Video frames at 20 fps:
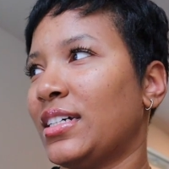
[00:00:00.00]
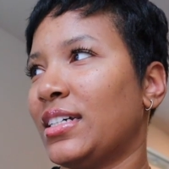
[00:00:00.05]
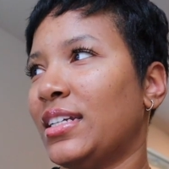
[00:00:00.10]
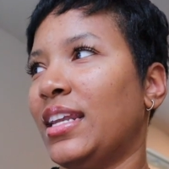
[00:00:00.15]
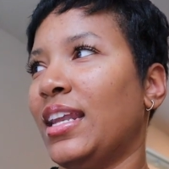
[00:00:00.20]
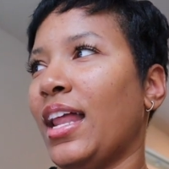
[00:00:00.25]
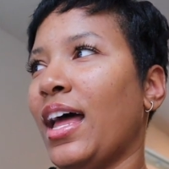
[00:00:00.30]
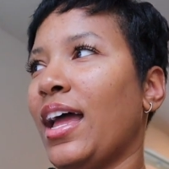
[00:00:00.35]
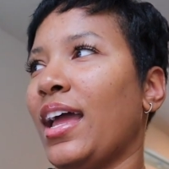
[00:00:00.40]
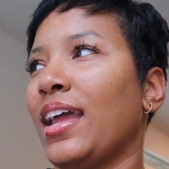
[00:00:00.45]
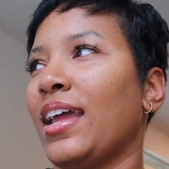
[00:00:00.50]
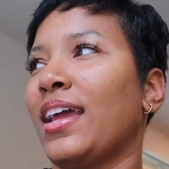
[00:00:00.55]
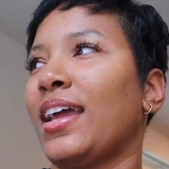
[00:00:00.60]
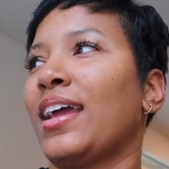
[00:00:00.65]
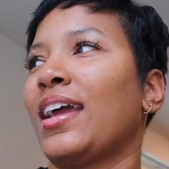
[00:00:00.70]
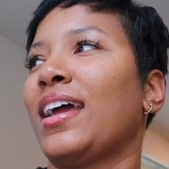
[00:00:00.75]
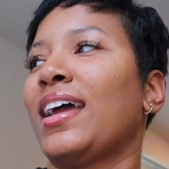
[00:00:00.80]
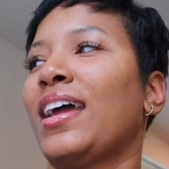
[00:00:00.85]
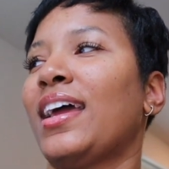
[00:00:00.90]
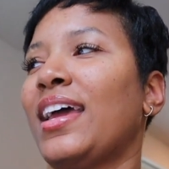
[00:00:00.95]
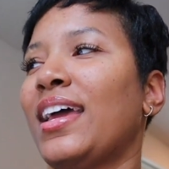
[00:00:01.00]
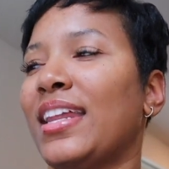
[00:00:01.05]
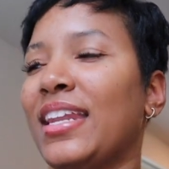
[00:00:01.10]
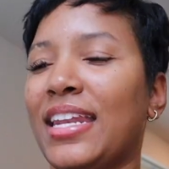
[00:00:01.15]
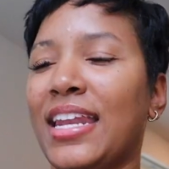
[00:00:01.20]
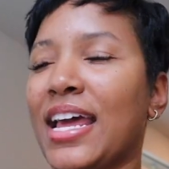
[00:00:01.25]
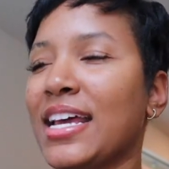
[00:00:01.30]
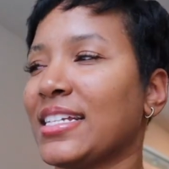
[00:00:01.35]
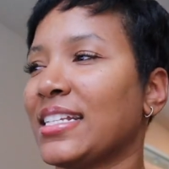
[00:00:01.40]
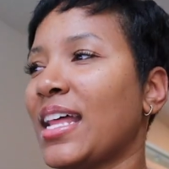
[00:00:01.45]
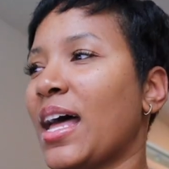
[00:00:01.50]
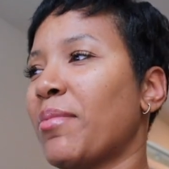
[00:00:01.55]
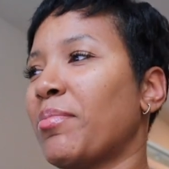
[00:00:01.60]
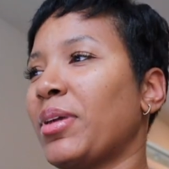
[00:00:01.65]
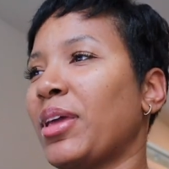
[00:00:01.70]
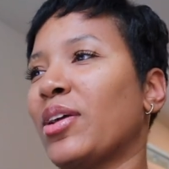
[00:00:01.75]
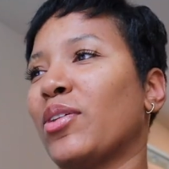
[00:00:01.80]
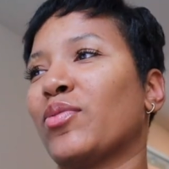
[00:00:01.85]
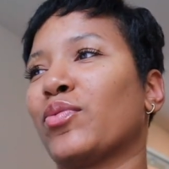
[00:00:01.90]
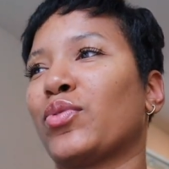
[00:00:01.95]
Like, that's not
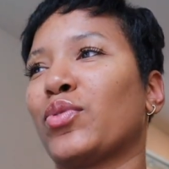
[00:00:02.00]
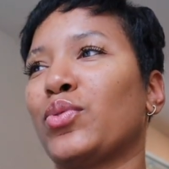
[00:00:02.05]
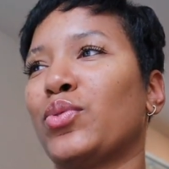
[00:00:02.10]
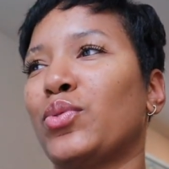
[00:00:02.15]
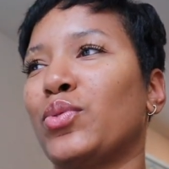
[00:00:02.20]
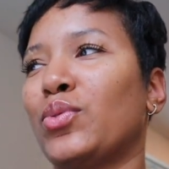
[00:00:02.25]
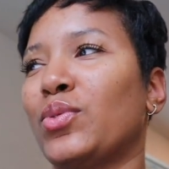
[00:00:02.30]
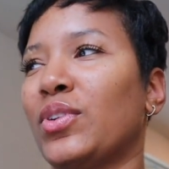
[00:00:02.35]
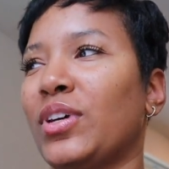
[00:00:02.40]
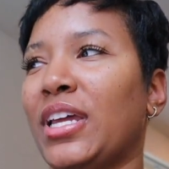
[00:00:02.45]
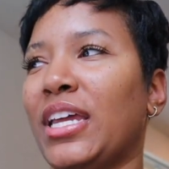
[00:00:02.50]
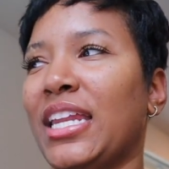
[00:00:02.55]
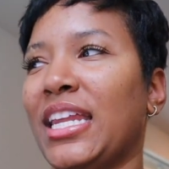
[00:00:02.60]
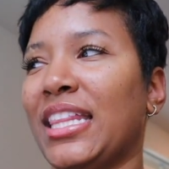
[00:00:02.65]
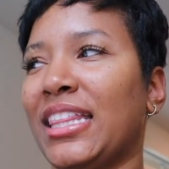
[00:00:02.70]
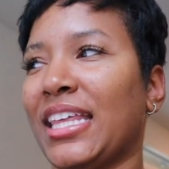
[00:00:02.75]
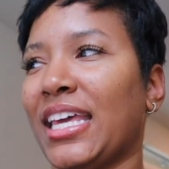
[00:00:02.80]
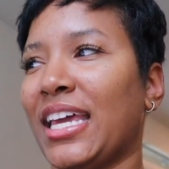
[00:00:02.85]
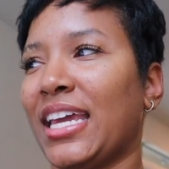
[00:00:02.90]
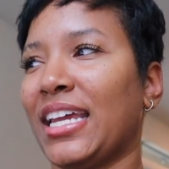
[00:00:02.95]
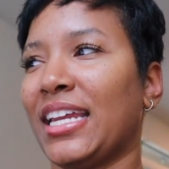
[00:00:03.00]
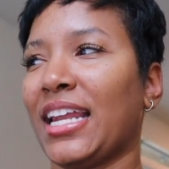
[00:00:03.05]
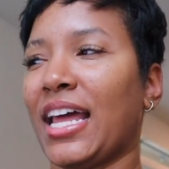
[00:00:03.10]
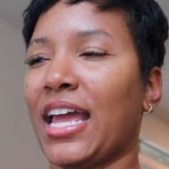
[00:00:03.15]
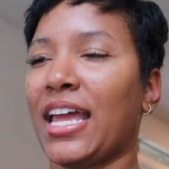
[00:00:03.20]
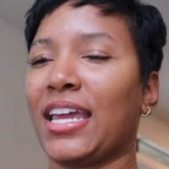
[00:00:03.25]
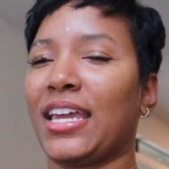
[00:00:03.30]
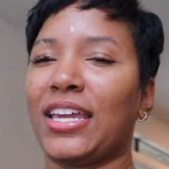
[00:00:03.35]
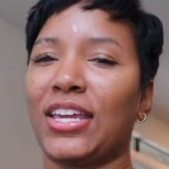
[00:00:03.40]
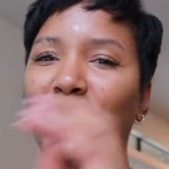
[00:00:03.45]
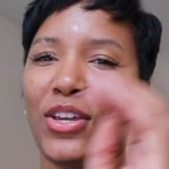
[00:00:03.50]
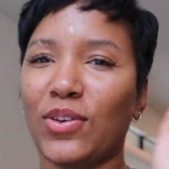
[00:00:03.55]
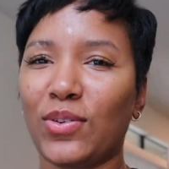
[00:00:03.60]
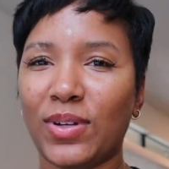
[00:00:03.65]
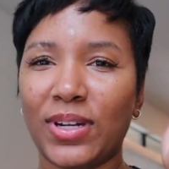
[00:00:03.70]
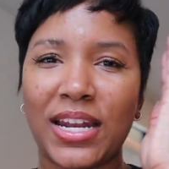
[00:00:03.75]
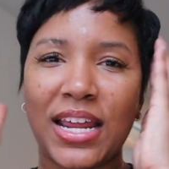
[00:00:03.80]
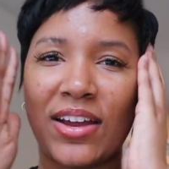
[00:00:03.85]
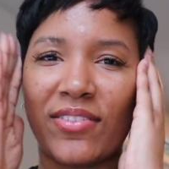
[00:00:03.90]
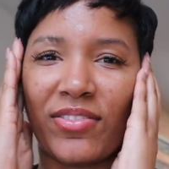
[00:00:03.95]
being rude or anything. Like, you'll
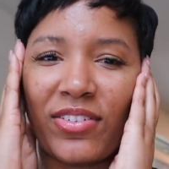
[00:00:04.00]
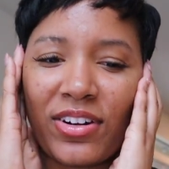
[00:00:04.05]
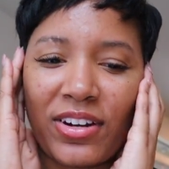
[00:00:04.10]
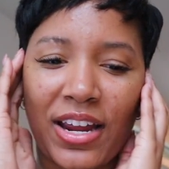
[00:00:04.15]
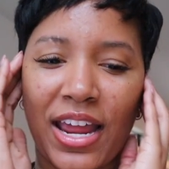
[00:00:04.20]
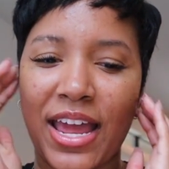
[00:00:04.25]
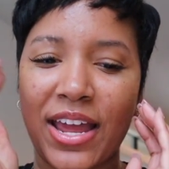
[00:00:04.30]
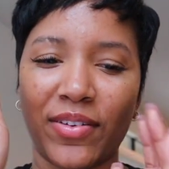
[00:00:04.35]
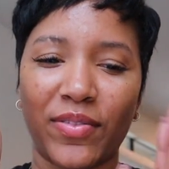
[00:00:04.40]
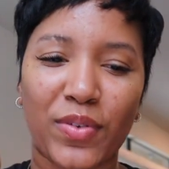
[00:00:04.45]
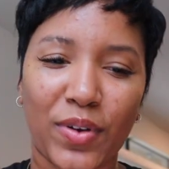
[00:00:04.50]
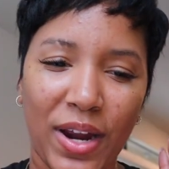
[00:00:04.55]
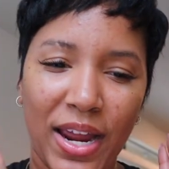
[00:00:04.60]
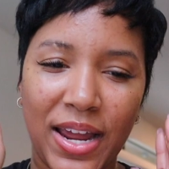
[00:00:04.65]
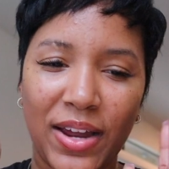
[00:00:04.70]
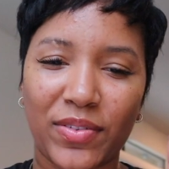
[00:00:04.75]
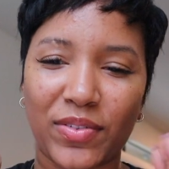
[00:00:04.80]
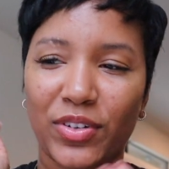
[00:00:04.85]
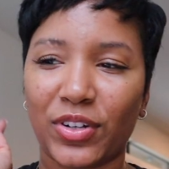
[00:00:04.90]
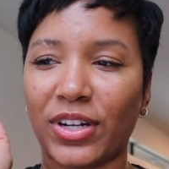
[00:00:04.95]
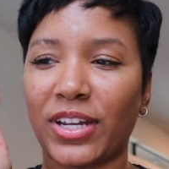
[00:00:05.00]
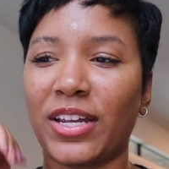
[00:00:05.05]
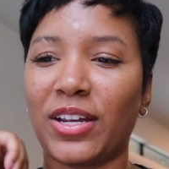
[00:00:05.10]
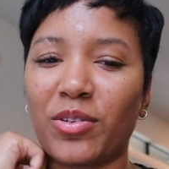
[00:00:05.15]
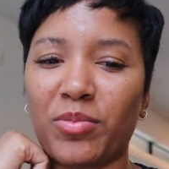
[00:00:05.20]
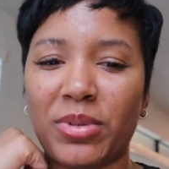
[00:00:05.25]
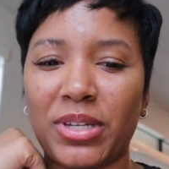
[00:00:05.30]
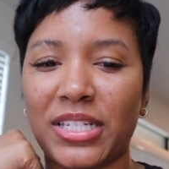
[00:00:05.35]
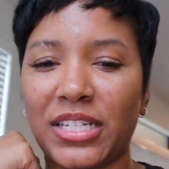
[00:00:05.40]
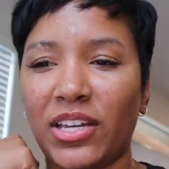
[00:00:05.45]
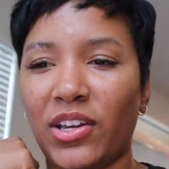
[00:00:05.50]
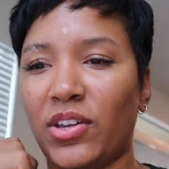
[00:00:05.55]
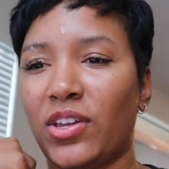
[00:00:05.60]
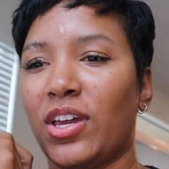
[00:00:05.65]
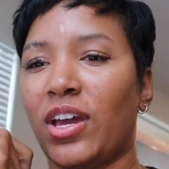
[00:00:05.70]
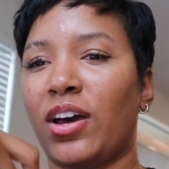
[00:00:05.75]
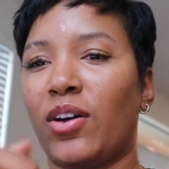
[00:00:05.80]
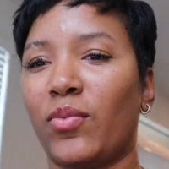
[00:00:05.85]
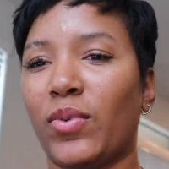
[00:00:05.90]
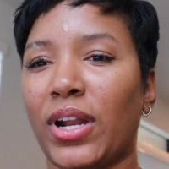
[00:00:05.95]
never, ever, ever hear me tell
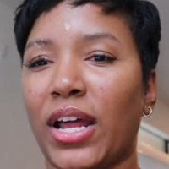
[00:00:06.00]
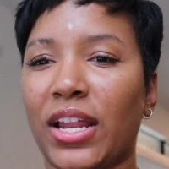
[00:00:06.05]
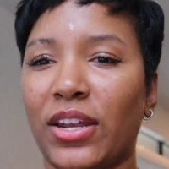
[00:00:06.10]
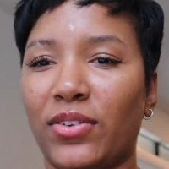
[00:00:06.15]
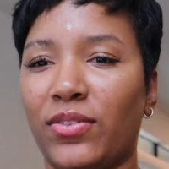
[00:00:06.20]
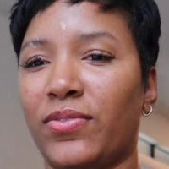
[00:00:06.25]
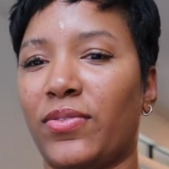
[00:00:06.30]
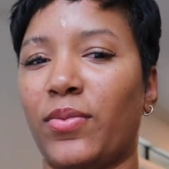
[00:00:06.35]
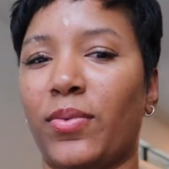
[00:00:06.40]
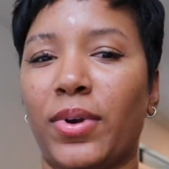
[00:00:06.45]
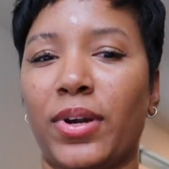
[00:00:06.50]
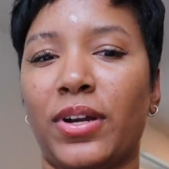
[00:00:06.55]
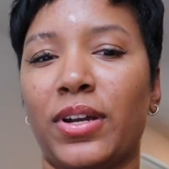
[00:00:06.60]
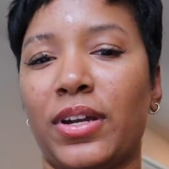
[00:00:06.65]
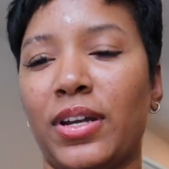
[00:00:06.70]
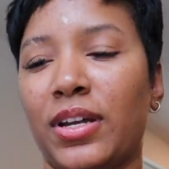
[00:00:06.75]
y'all what I do for work.